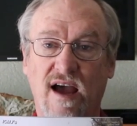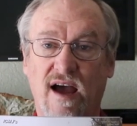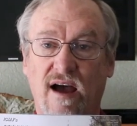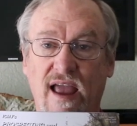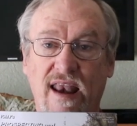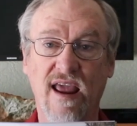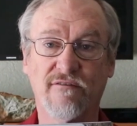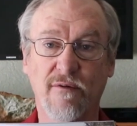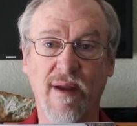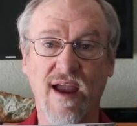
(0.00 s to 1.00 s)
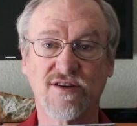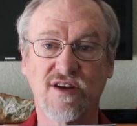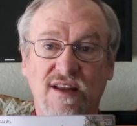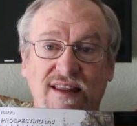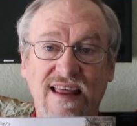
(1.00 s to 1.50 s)
uh, and
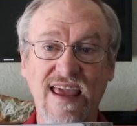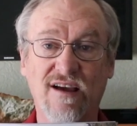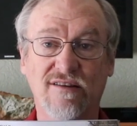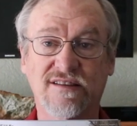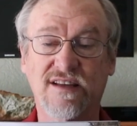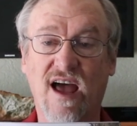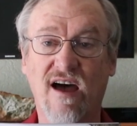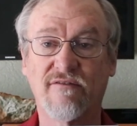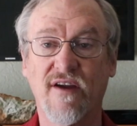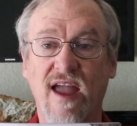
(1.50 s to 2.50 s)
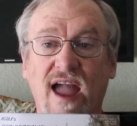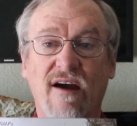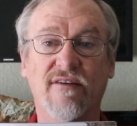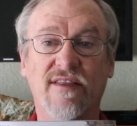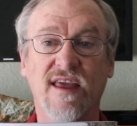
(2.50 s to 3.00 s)
information, legal stuff,
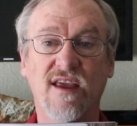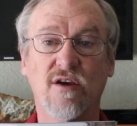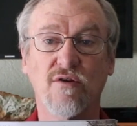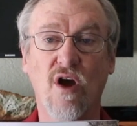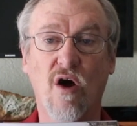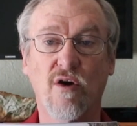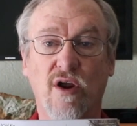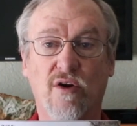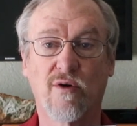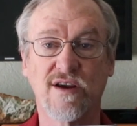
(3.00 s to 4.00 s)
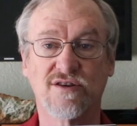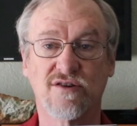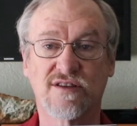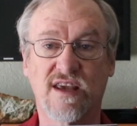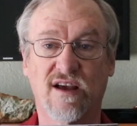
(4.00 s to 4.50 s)
everything you know to increase
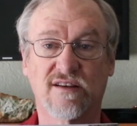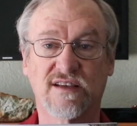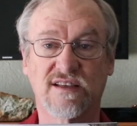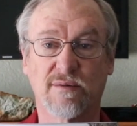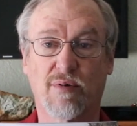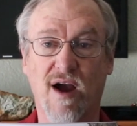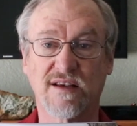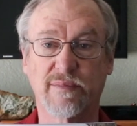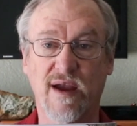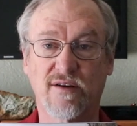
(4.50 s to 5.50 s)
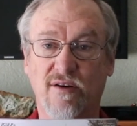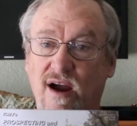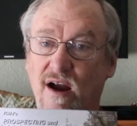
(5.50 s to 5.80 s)
your skills as a prospector.